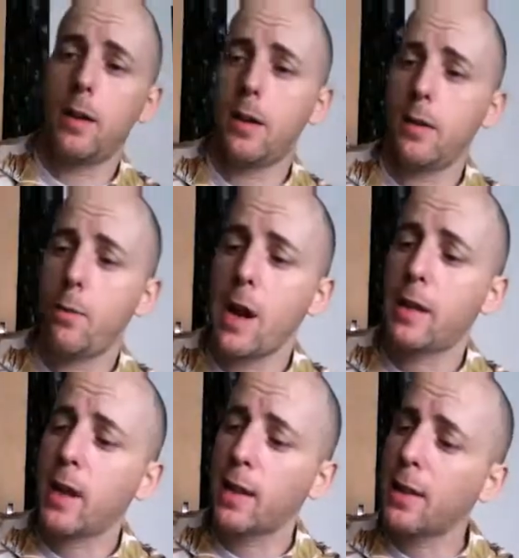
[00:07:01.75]
which
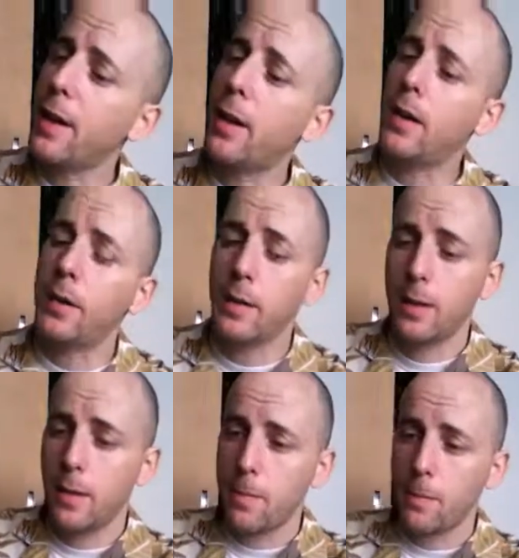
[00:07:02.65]
it's
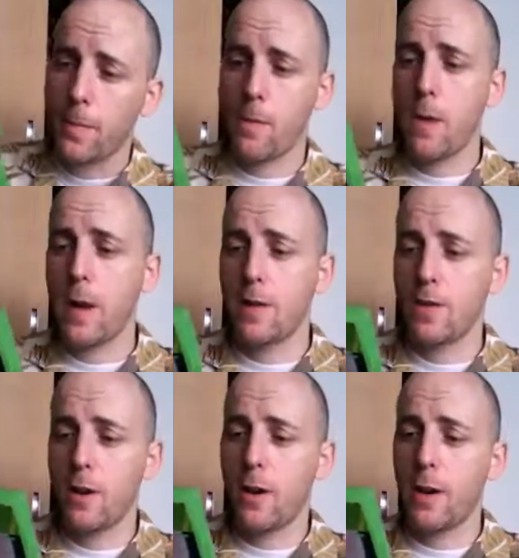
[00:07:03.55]
a very
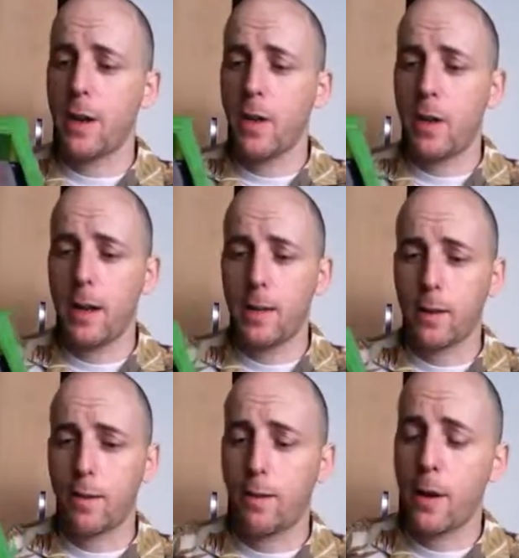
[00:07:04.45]
it's an
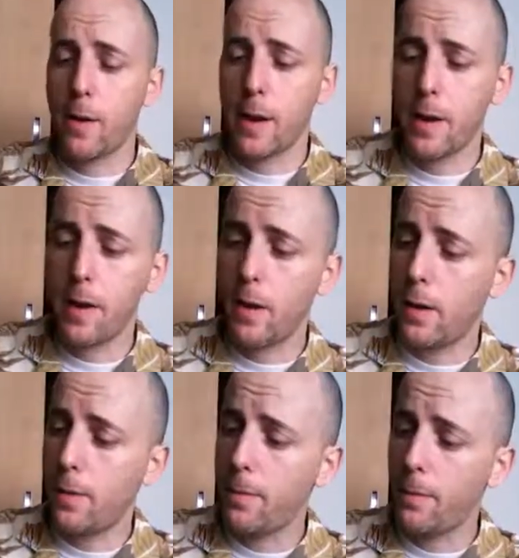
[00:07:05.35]
excellent game. Anybody
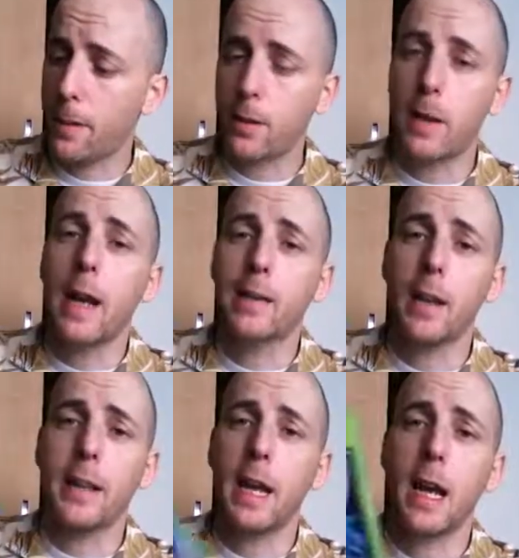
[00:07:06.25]
played it?
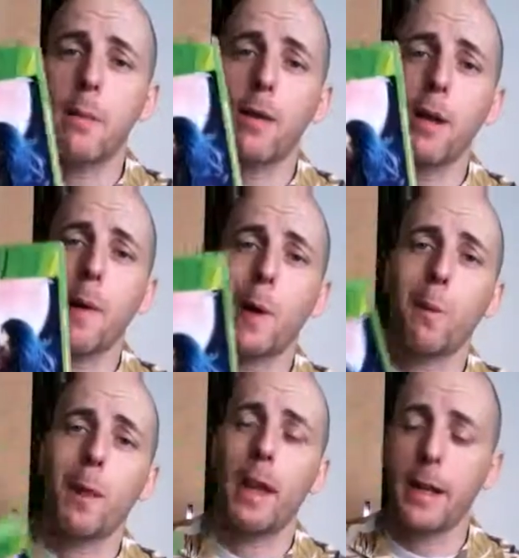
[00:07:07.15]
It's a really
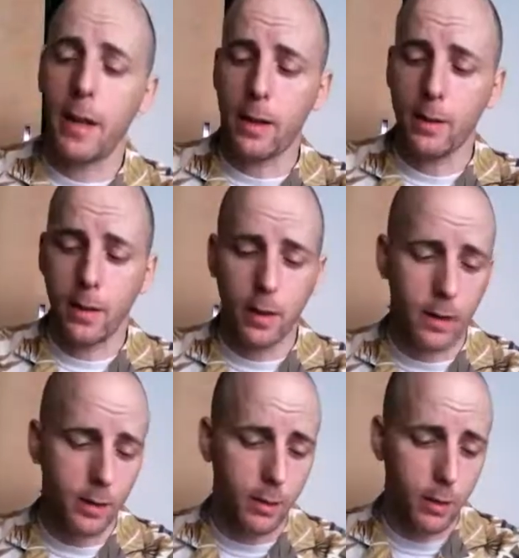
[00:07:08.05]
fantastic game.
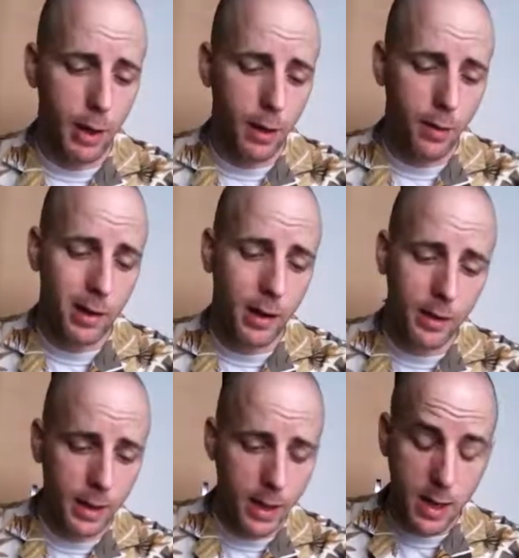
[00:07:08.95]

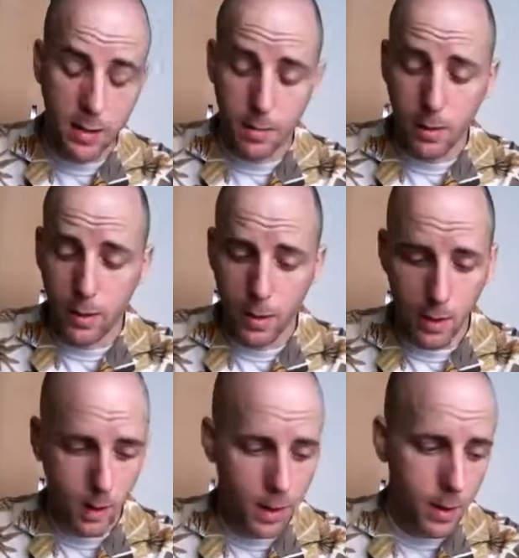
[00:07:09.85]

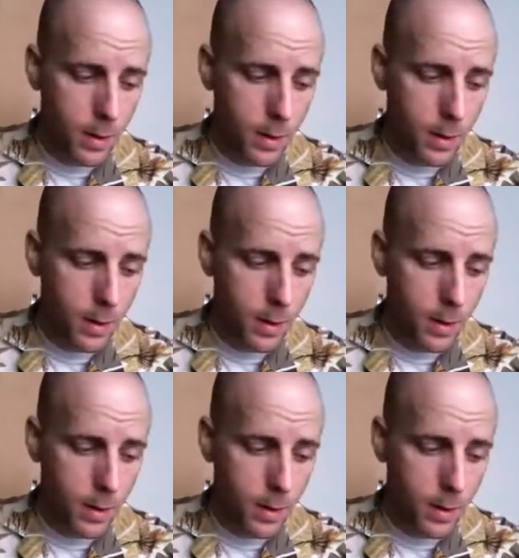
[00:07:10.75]
It's